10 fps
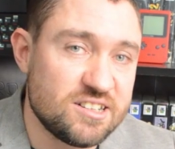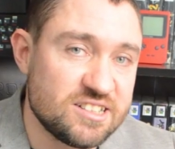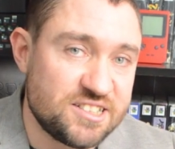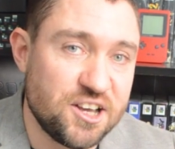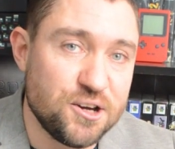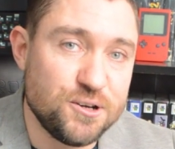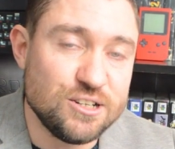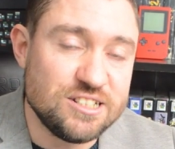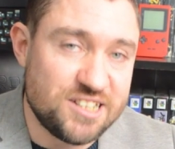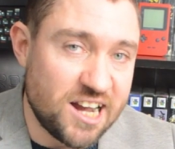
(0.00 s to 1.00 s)
So
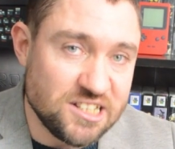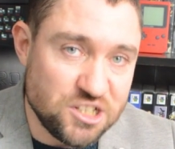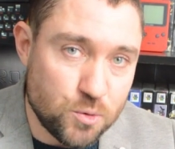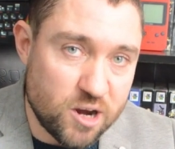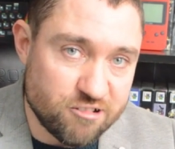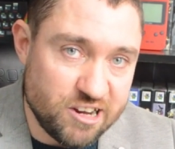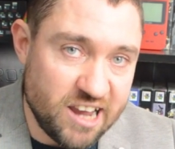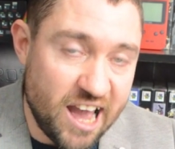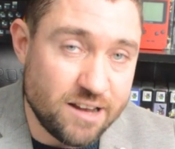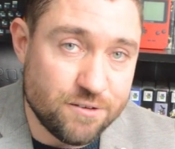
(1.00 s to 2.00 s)
January
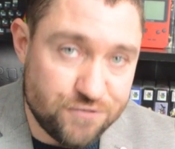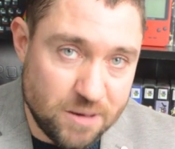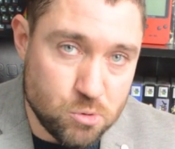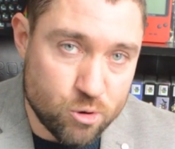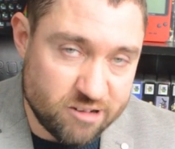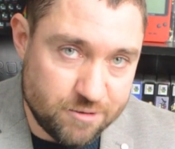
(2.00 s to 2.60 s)
and February